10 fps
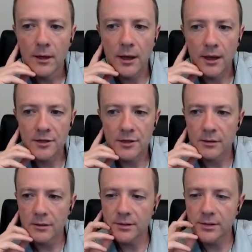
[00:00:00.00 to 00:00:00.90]
Gotcha.
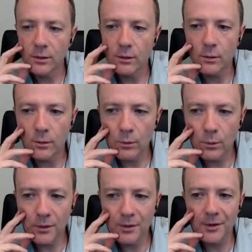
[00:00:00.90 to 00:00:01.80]
So
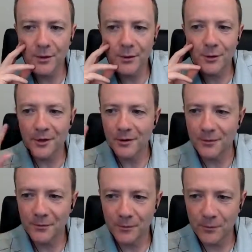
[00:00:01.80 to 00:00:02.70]
one of the other kind
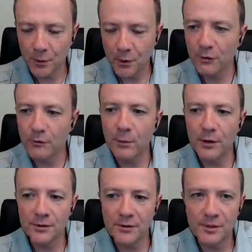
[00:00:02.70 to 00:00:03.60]
of
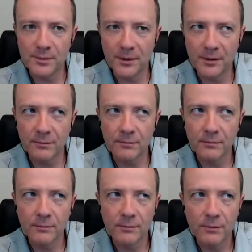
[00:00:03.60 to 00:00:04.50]
curveballs that's been
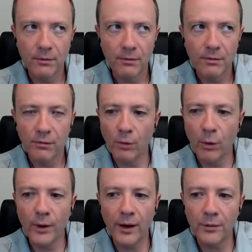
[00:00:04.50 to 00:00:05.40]

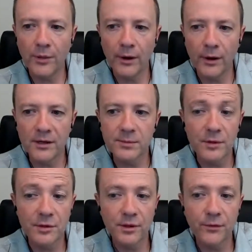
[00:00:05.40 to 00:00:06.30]
thrown out there,
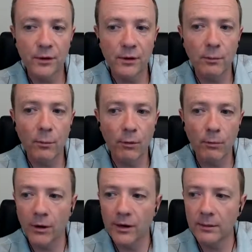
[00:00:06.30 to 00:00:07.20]
especially if you're a more
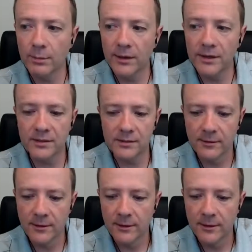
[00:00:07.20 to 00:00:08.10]
marketplace
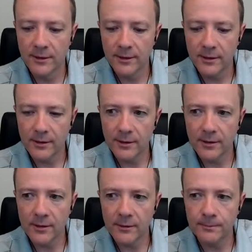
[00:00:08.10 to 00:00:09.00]

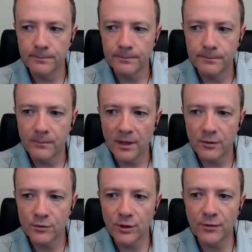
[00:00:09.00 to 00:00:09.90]
um,
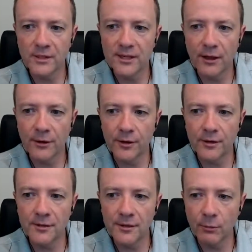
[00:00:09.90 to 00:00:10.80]
driven seller,
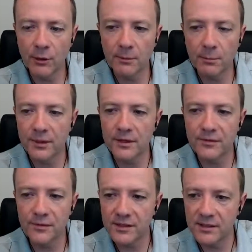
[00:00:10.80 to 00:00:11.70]
is this
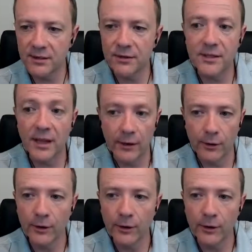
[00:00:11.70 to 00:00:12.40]
marketplace facilitator.